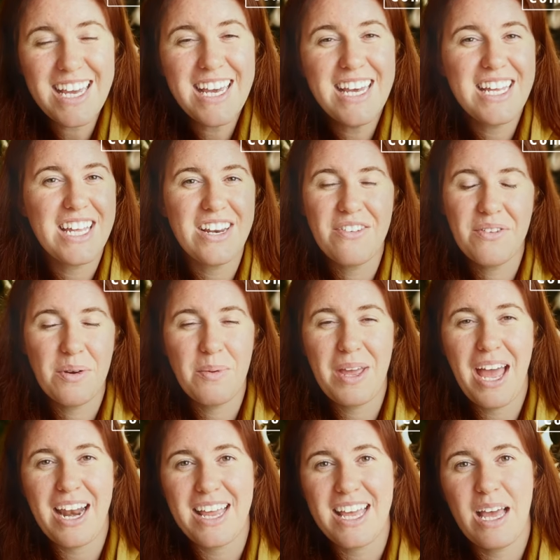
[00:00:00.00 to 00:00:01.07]
You don't want to be
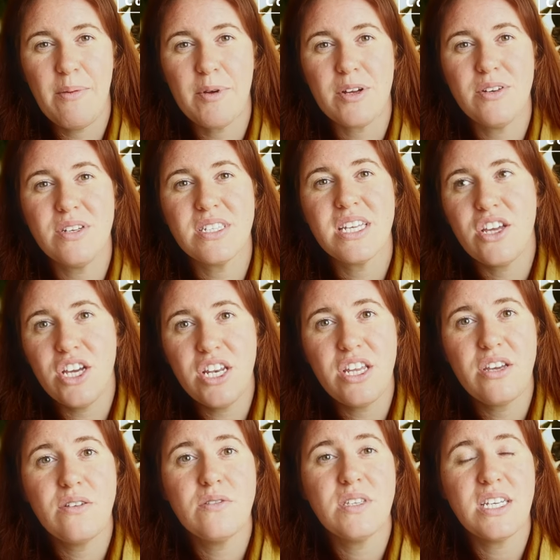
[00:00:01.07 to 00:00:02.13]
adding chemicals. Good
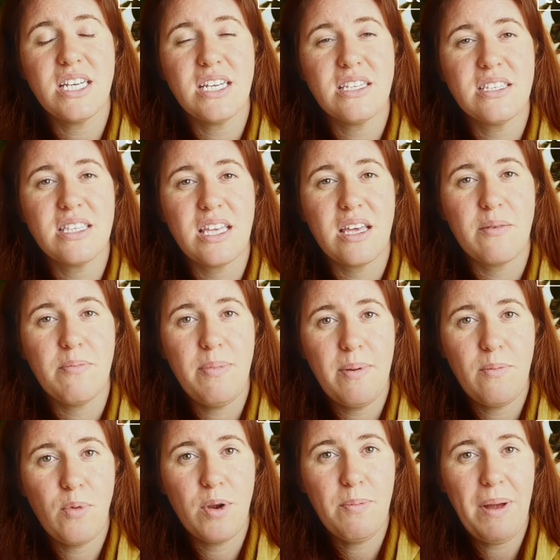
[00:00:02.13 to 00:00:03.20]
news is the
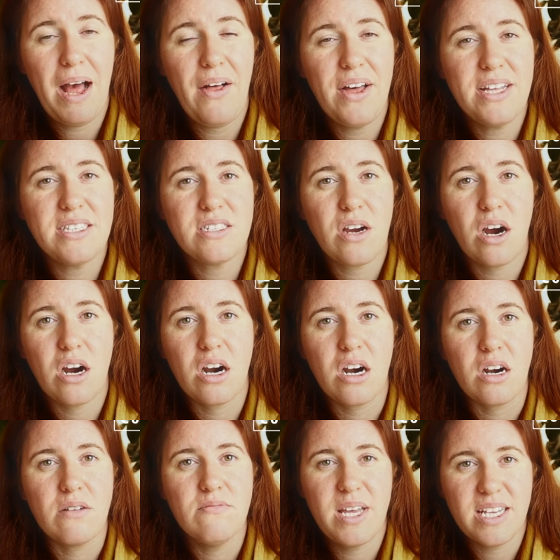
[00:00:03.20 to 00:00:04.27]
wood pellets
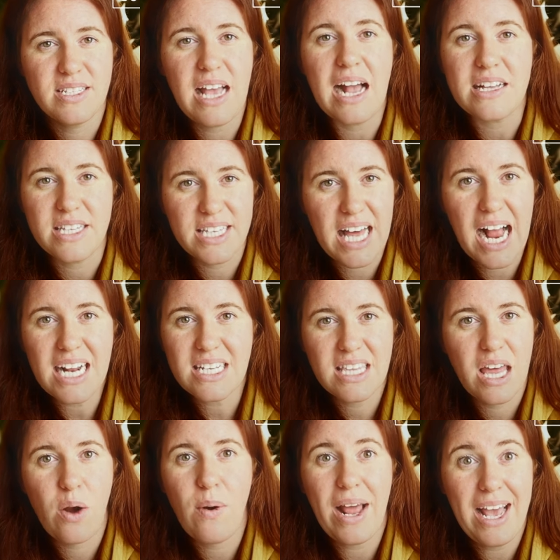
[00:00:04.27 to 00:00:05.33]
are exactly that.
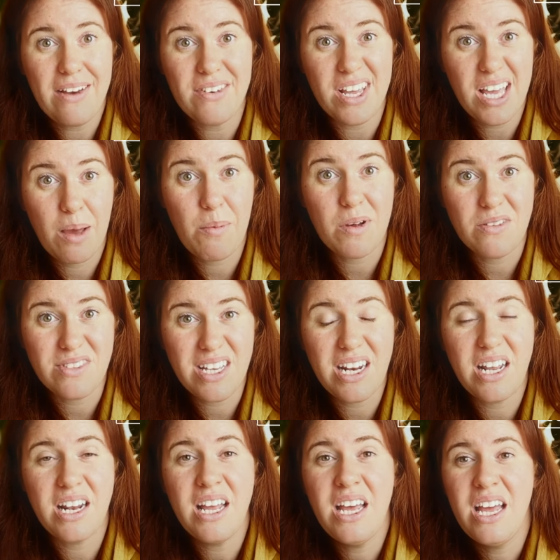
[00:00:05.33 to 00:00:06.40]
They don't have any chemicals in
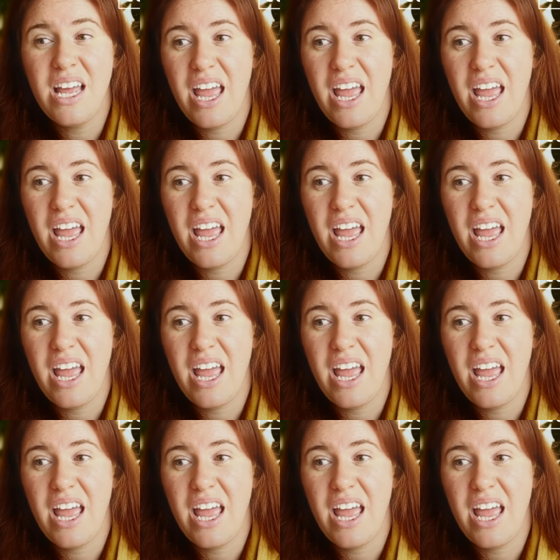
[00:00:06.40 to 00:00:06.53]
it.